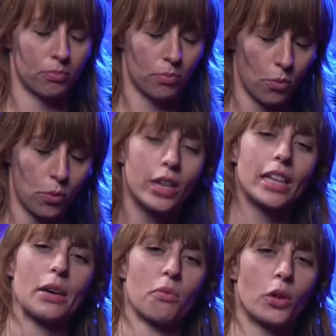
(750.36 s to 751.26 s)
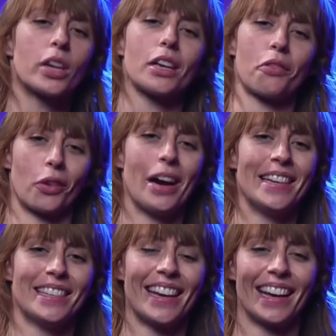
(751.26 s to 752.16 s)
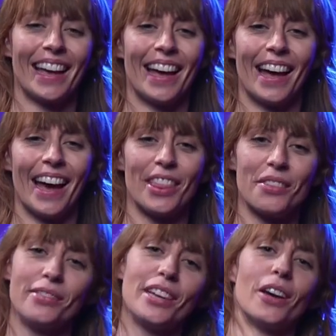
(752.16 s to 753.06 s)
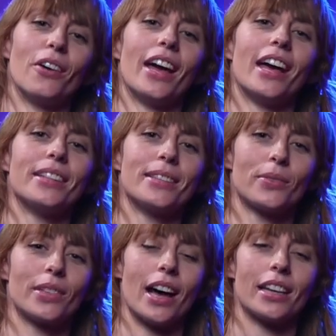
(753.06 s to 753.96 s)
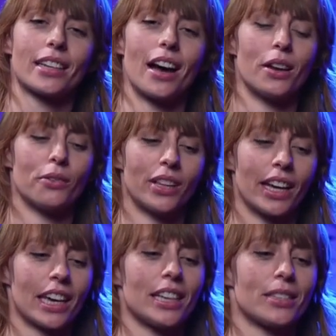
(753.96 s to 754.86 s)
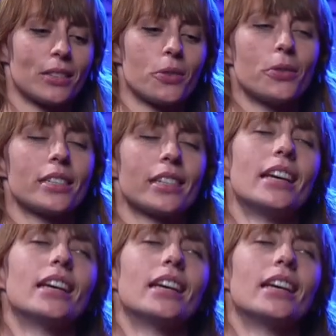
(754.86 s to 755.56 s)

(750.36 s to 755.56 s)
really, really freezing, and the video ends with us kind of like in suits,